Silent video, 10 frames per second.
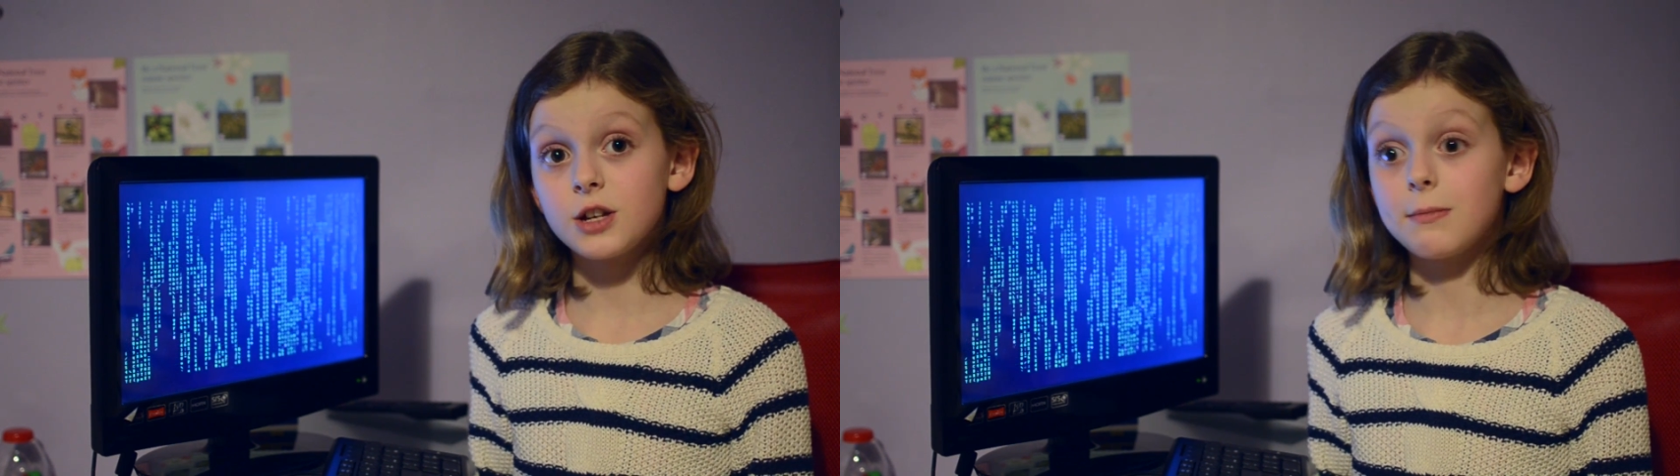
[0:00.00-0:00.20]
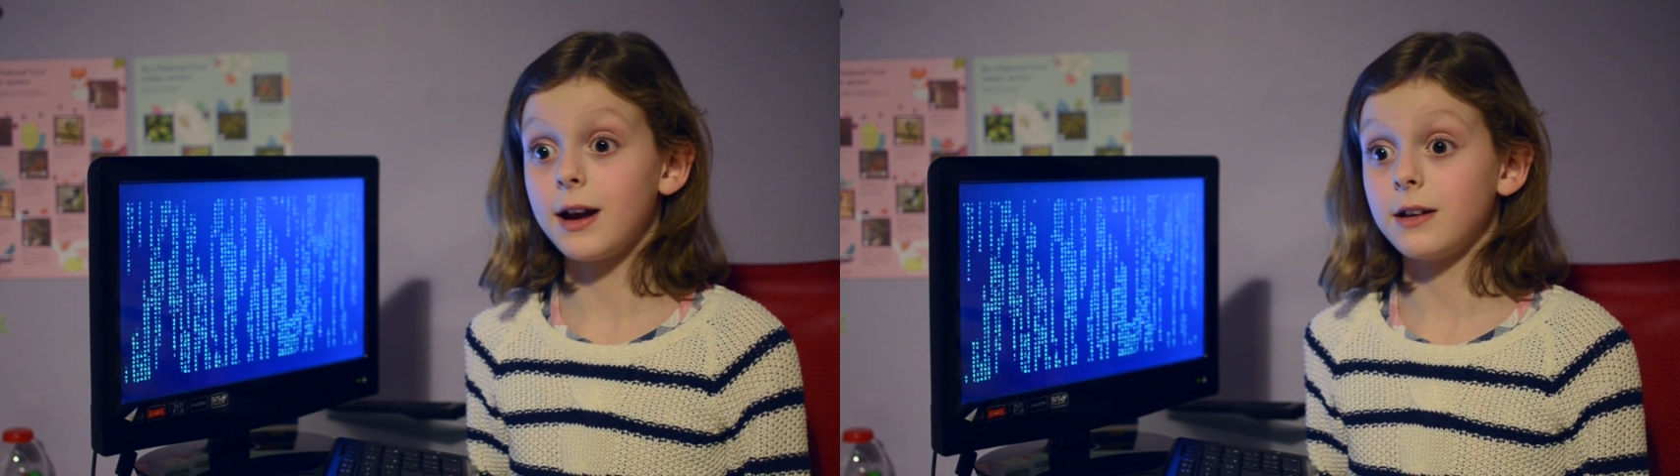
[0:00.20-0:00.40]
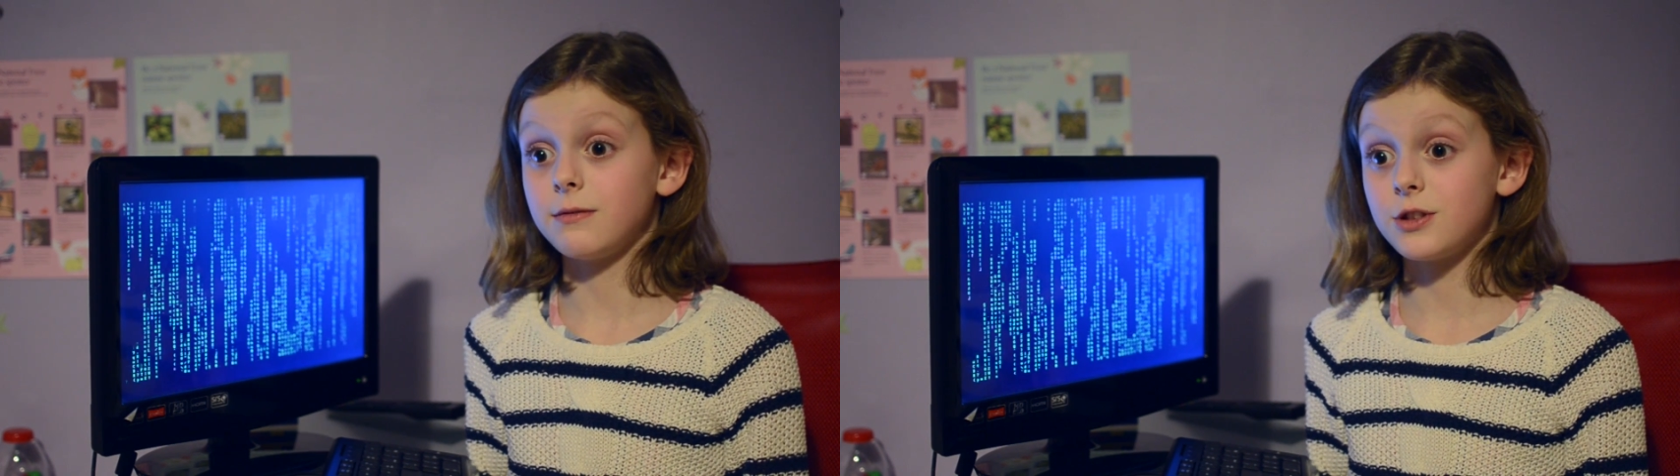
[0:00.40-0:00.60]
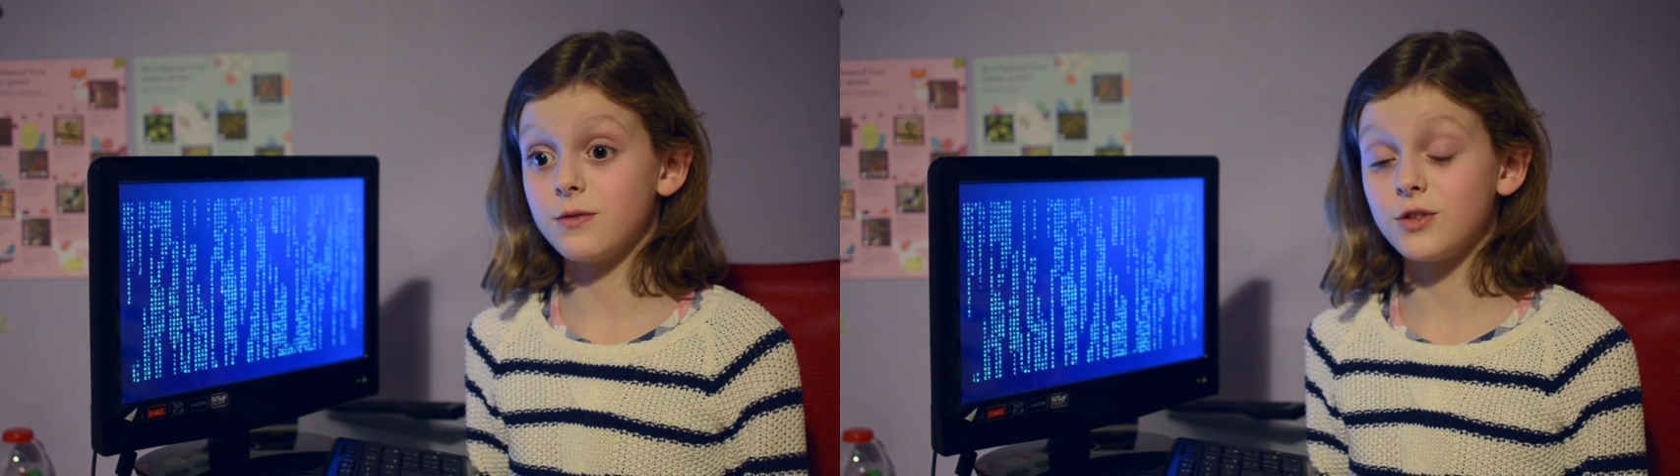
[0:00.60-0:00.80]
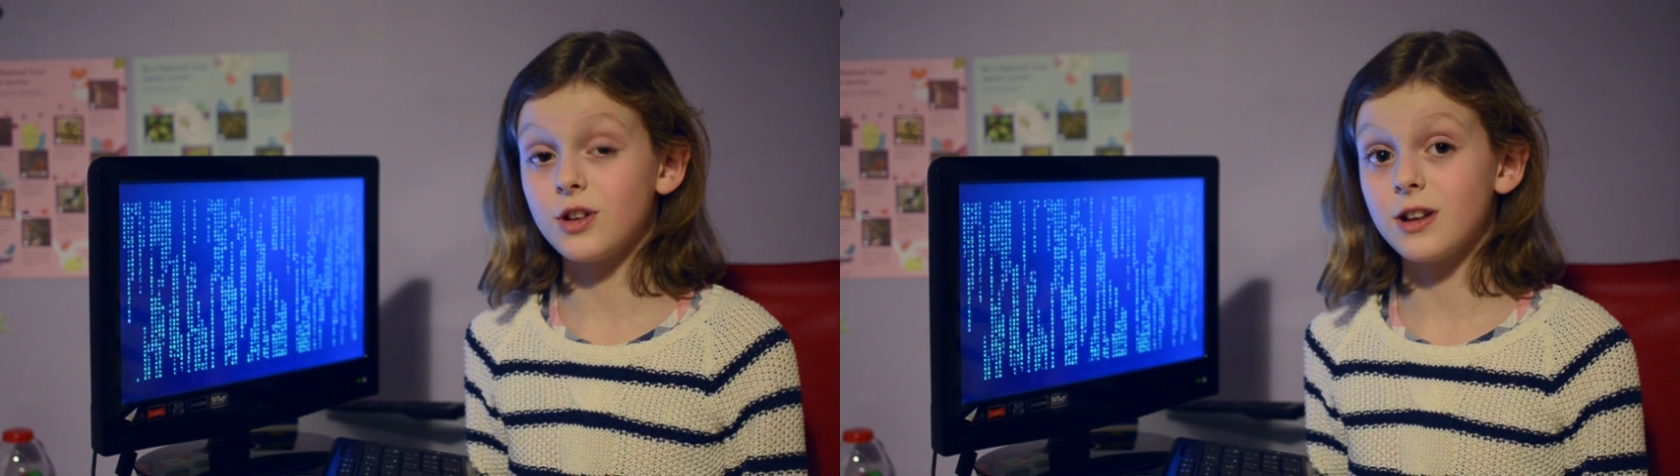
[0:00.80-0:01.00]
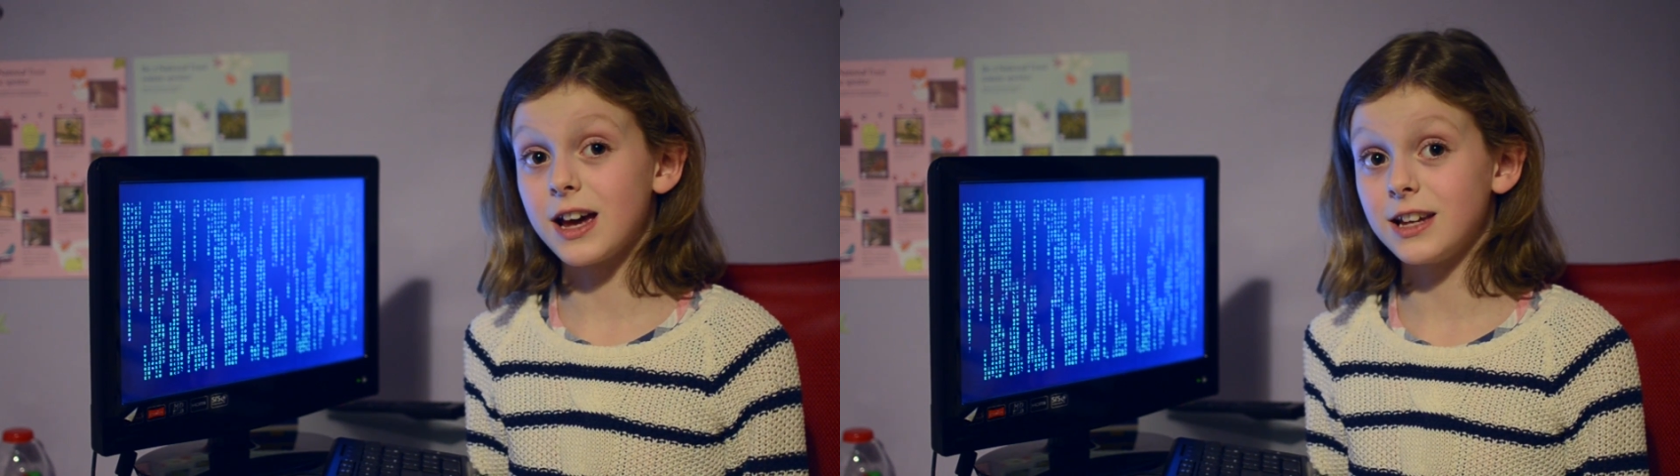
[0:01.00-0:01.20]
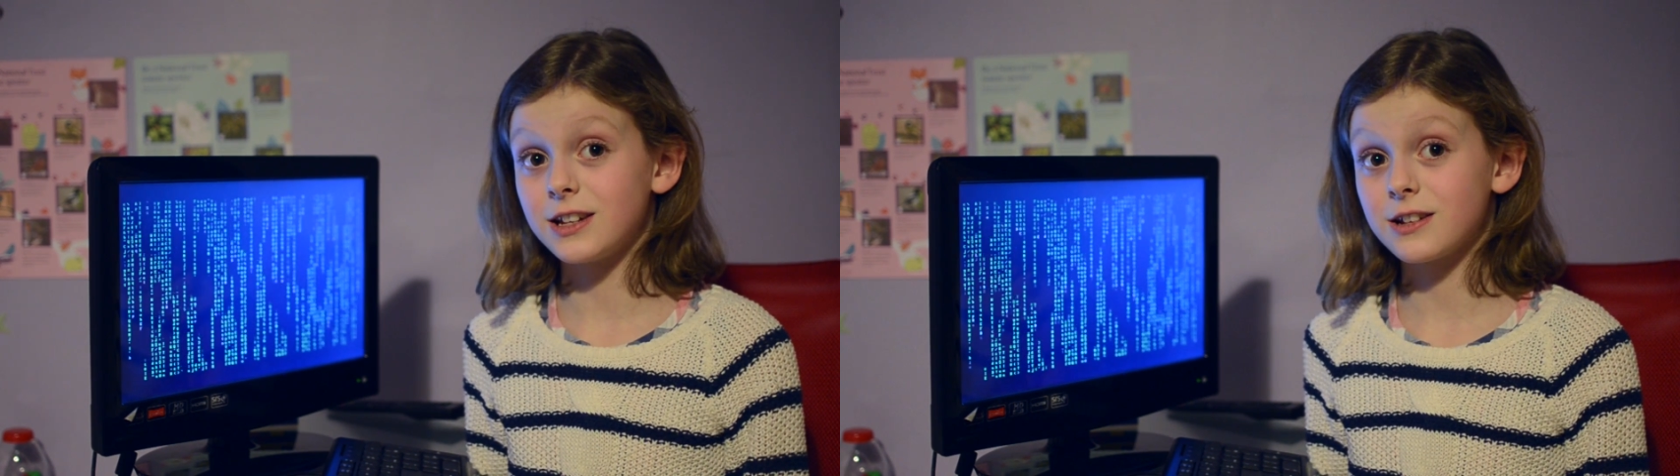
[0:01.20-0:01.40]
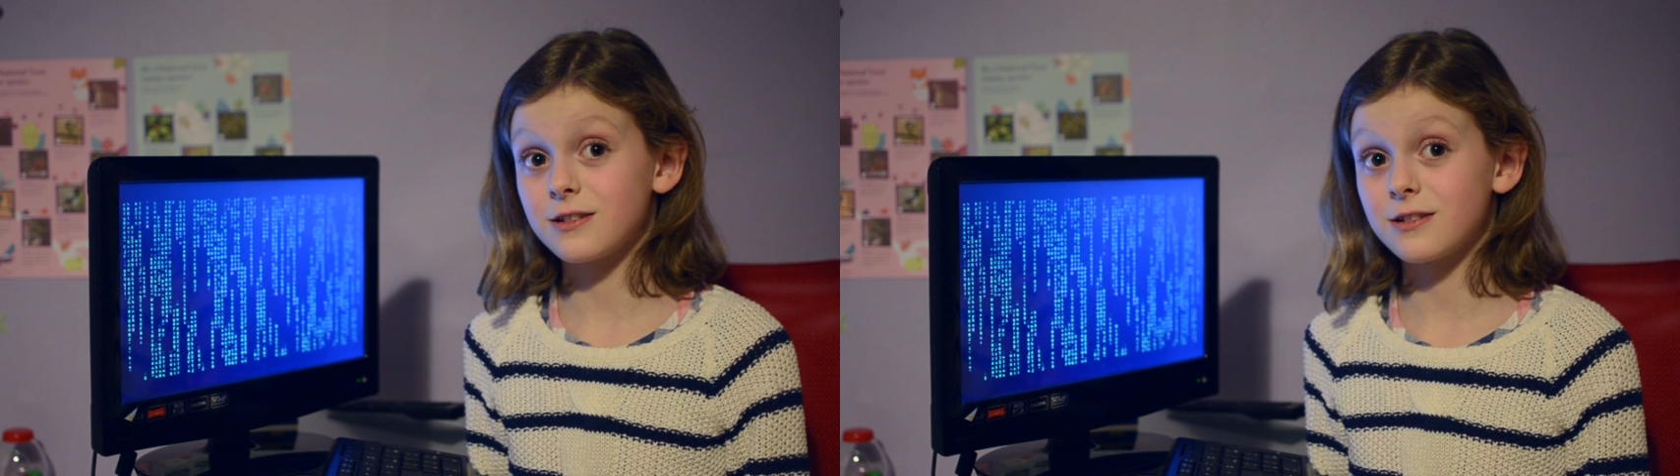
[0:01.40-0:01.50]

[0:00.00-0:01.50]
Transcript: You might have done like